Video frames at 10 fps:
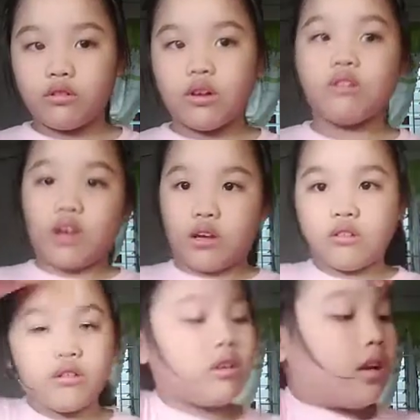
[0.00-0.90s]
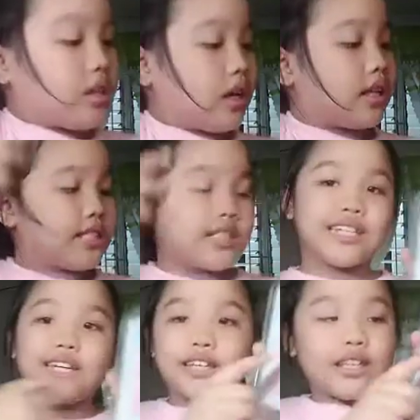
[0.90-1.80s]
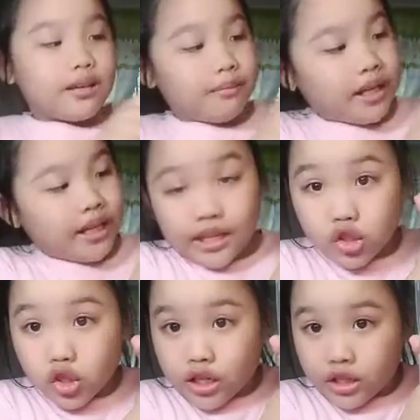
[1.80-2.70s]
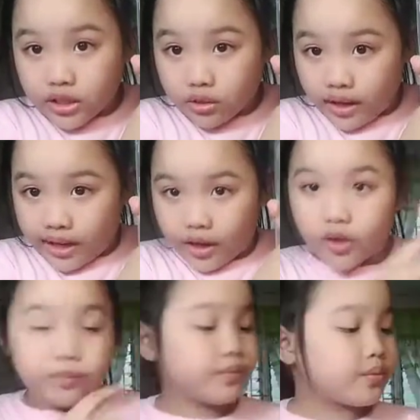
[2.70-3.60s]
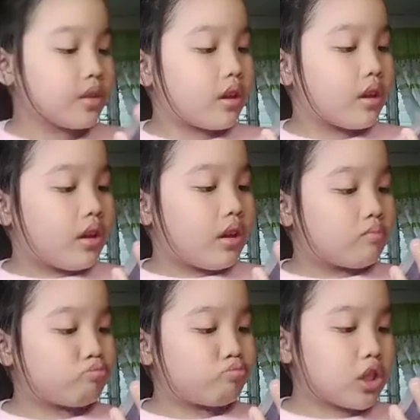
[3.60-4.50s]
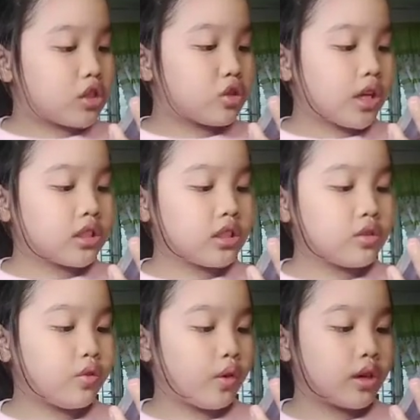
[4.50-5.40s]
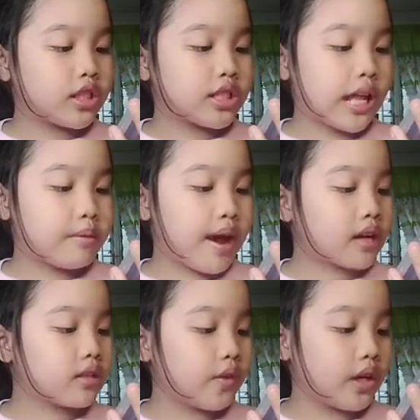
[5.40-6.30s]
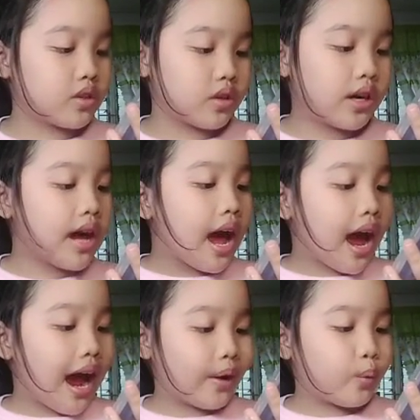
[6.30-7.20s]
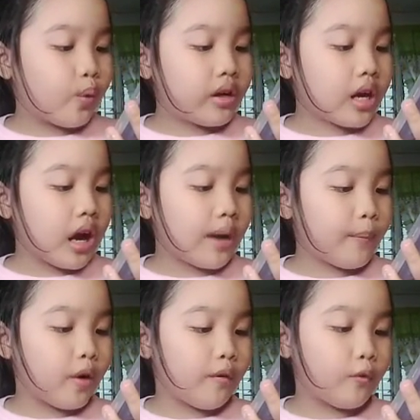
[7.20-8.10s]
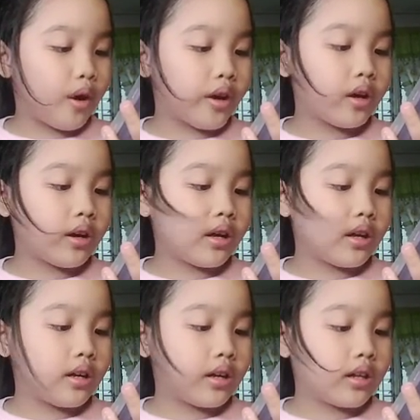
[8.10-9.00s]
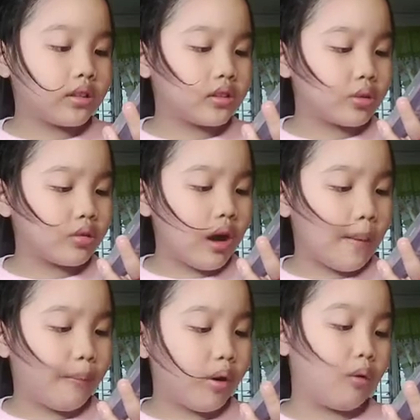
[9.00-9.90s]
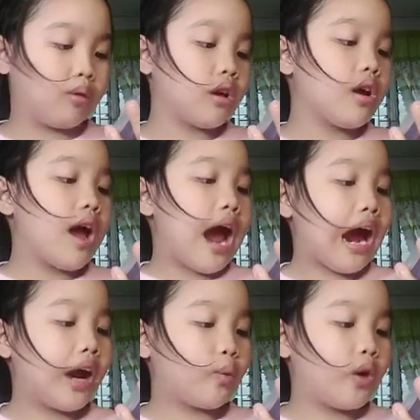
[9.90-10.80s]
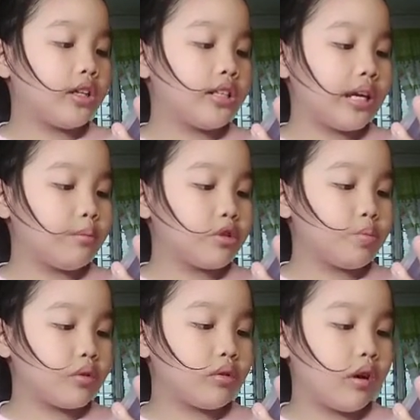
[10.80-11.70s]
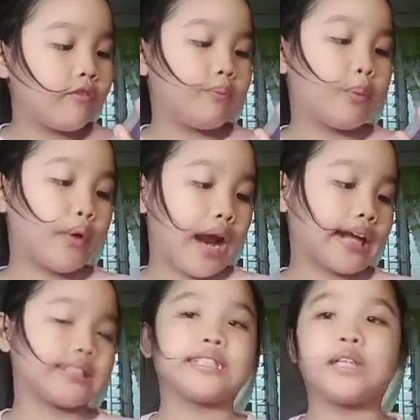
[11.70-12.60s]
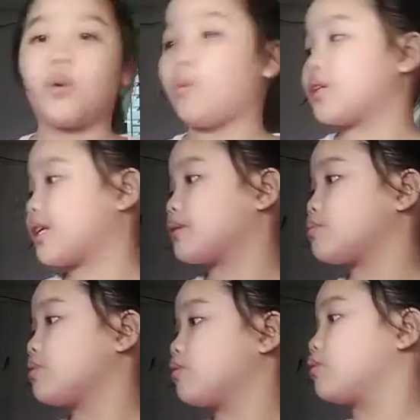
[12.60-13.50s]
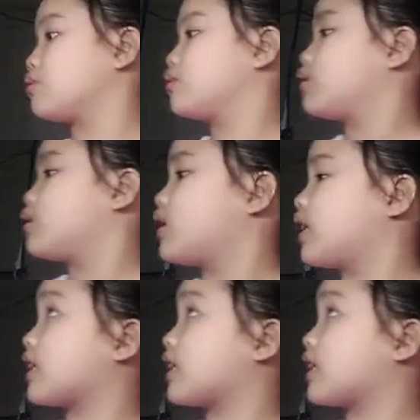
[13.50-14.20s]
Okay, so let's see the mini instructions right here. Instructions for slime activator. Add 1 cup of water onto a bowl. Add 1 tablespoon of borax. 1 tablespoon. Like